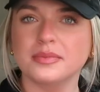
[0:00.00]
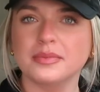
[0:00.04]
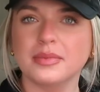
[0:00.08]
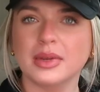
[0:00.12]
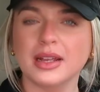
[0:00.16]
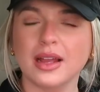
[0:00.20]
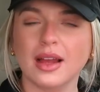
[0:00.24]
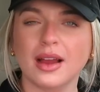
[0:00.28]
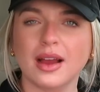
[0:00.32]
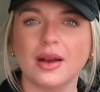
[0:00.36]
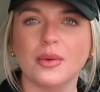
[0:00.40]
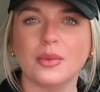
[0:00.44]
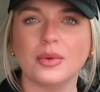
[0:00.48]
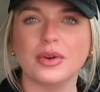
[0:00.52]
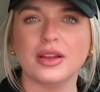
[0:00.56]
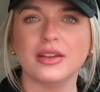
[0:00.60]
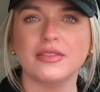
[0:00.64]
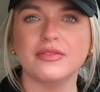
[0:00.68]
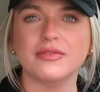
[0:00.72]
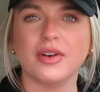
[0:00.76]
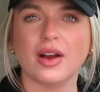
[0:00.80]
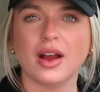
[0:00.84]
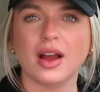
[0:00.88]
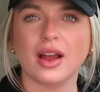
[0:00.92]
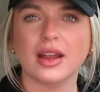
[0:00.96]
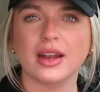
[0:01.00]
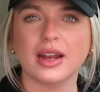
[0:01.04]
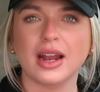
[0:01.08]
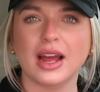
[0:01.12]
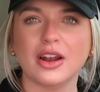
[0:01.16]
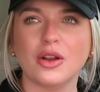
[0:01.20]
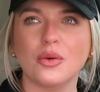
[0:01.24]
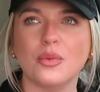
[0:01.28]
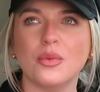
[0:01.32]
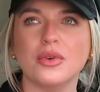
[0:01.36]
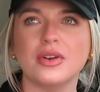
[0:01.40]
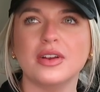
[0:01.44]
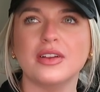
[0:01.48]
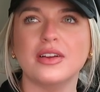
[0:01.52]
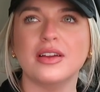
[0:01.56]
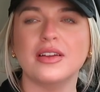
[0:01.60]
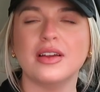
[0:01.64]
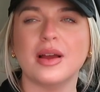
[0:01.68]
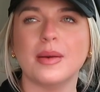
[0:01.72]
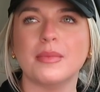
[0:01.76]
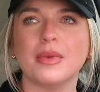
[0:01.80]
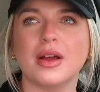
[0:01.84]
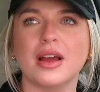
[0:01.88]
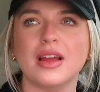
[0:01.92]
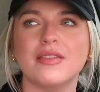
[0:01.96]
yeah, I'm
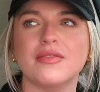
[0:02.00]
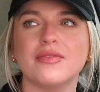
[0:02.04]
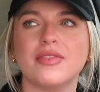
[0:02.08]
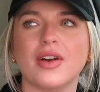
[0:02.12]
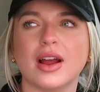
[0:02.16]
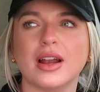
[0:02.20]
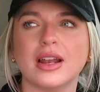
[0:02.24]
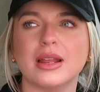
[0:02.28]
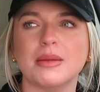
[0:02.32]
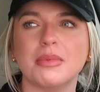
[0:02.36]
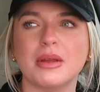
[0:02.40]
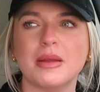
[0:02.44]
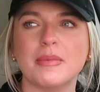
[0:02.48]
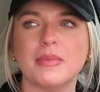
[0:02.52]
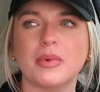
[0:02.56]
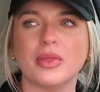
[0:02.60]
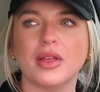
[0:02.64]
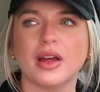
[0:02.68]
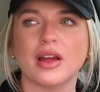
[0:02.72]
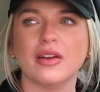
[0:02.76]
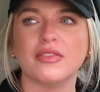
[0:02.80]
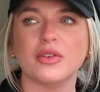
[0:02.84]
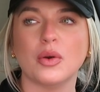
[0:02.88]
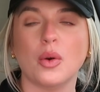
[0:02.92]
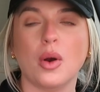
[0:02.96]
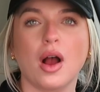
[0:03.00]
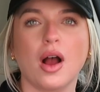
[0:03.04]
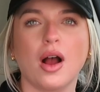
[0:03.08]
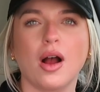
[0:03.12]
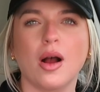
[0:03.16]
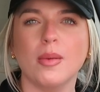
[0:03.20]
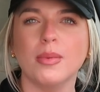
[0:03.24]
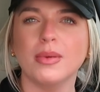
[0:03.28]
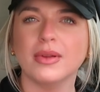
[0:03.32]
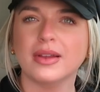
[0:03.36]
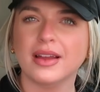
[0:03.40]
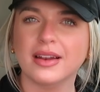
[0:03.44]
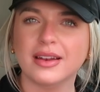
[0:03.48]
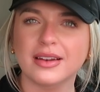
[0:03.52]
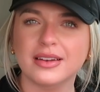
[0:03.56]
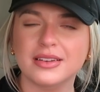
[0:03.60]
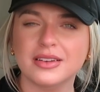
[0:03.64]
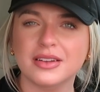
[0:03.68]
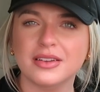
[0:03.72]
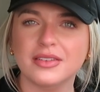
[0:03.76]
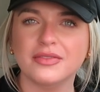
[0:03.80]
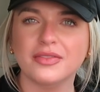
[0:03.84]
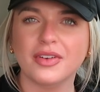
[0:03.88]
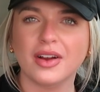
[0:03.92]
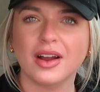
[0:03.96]
not inviting people that I feel obligated
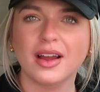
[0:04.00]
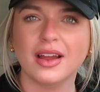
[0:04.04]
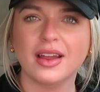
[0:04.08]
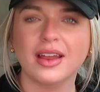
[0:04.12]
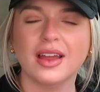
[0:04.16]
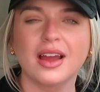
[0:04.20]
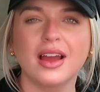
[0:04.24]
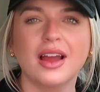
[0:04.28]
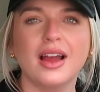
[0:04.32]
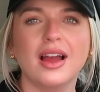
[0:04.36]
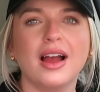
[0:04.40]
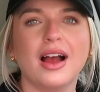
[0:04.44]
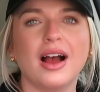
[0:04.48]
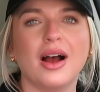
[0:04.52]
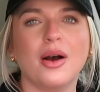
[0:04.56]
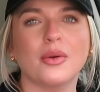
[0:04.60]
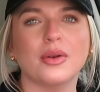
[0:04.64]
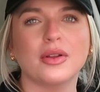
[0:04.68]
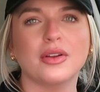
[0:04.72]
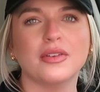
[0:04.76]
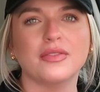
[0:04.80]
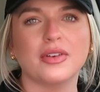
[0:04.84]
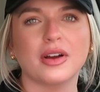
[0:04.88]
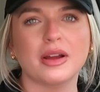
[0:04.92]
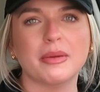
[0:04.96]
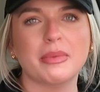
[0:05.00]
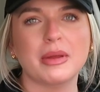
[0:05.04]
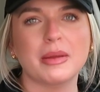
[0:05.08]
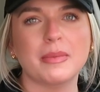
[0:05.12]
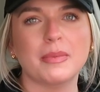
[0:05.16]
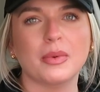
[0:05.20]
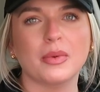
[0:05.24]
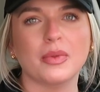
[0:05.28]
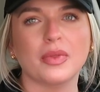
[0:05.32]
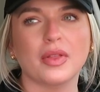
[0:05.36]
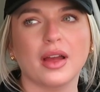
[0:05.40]
to invite. I want to invite people